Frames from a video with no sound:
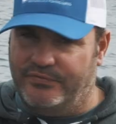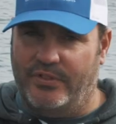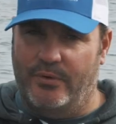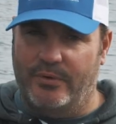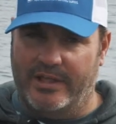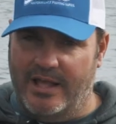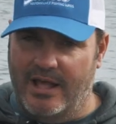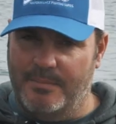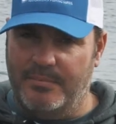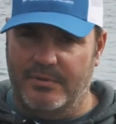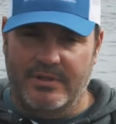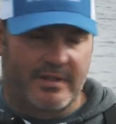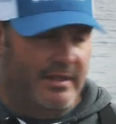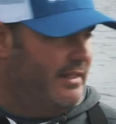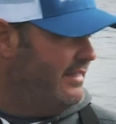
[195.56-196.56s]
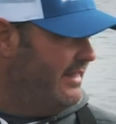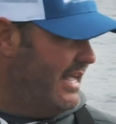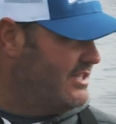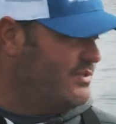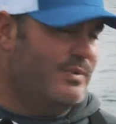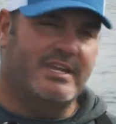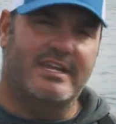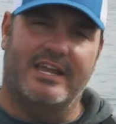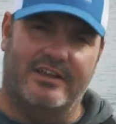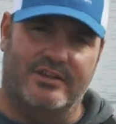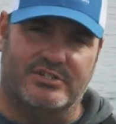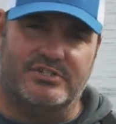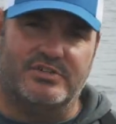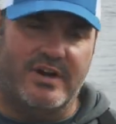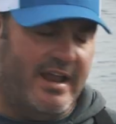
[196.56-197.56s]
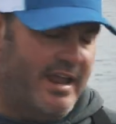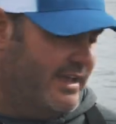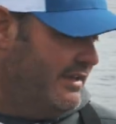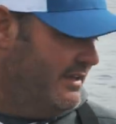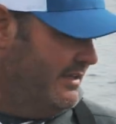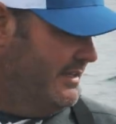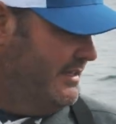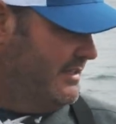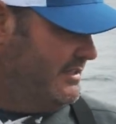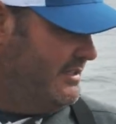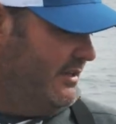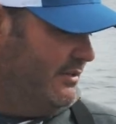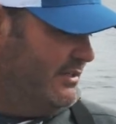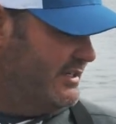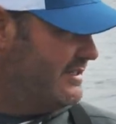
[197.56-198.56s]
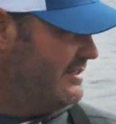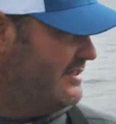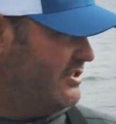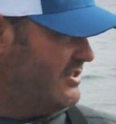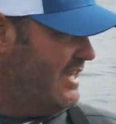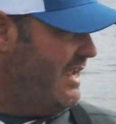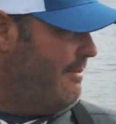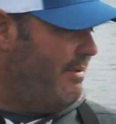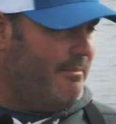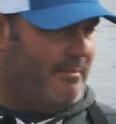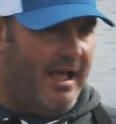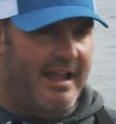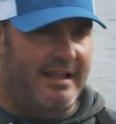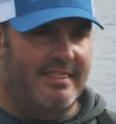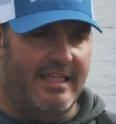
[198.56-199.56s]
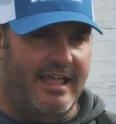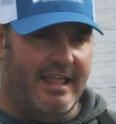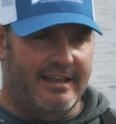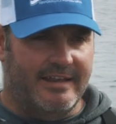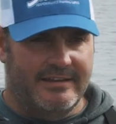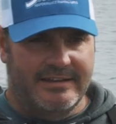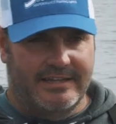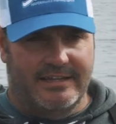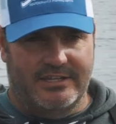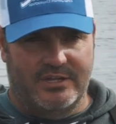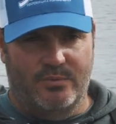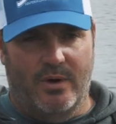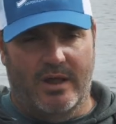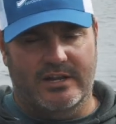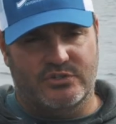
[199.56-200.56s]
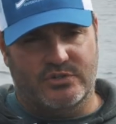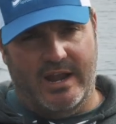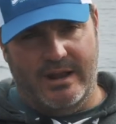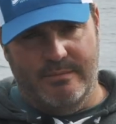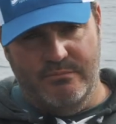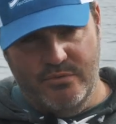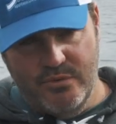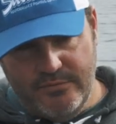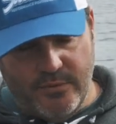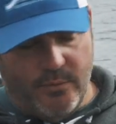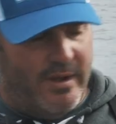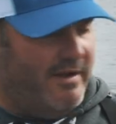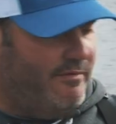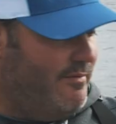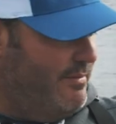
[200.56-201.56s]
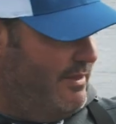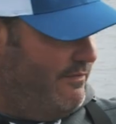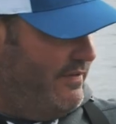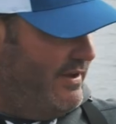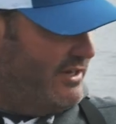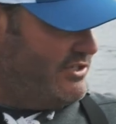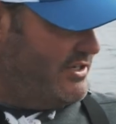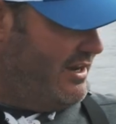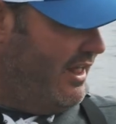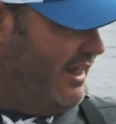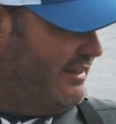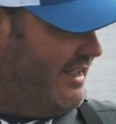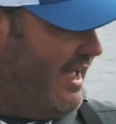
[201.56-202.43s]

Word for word: floating up, that's when you get your strike. So just, just keep in mind that you want to try to move away from the fish at all